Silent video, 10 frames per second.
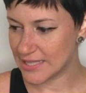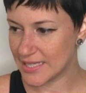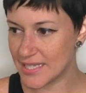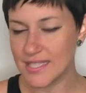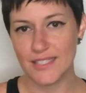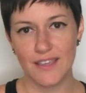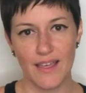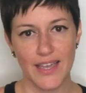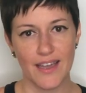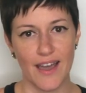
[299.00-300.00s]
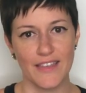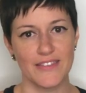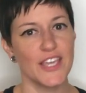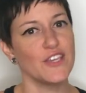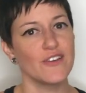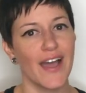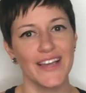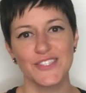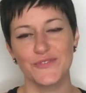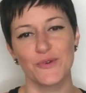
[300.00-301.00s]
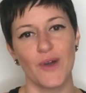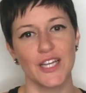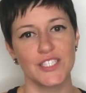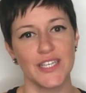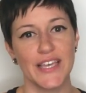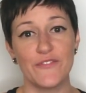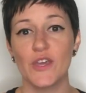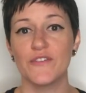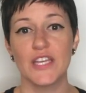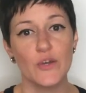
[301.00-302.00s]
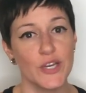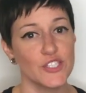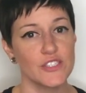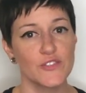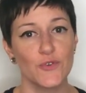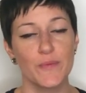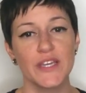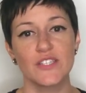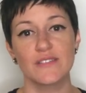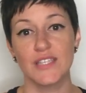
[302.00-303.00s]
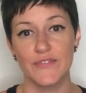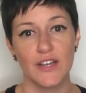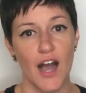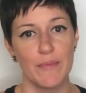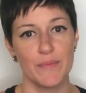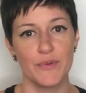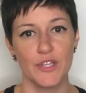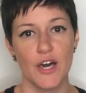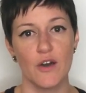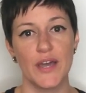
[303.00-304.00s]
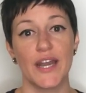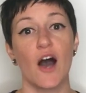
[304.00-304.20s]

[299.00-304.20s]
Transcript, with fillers: I think that's all I got. Thank you guys for watching. If you have any questions for me, just leave a comment below and